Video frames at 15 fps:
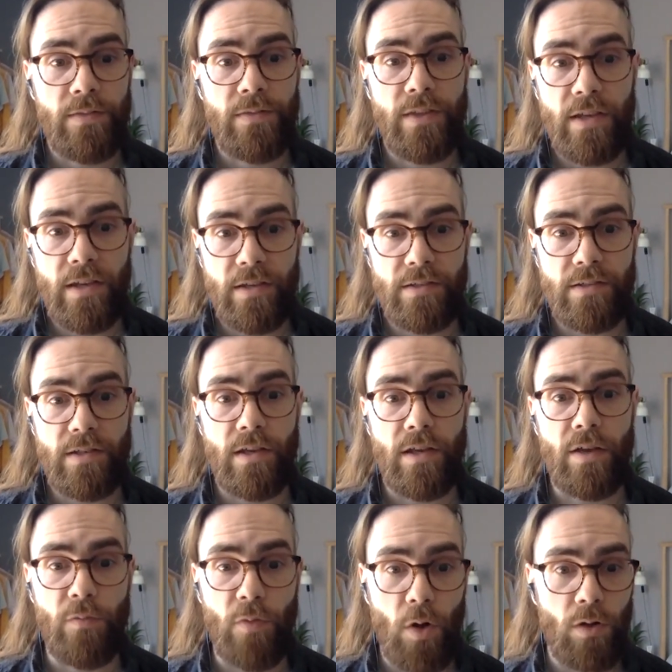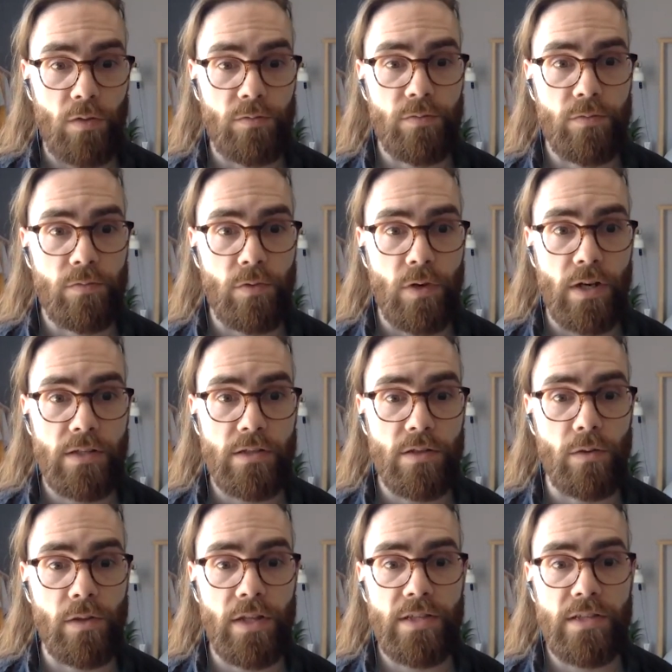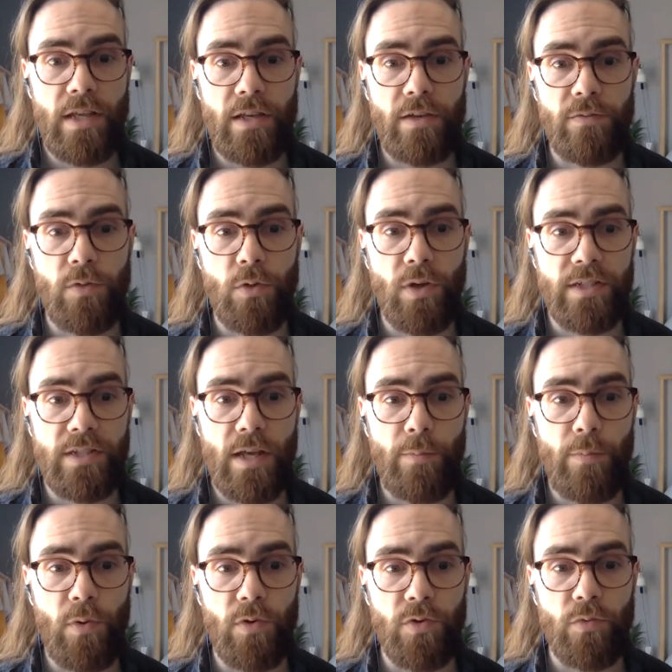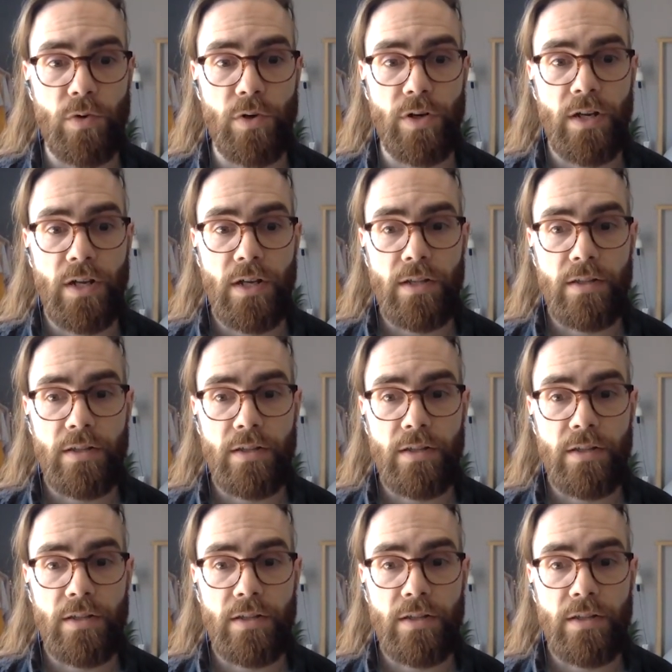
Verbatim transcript: Things evolve, right? So let's take a few examples where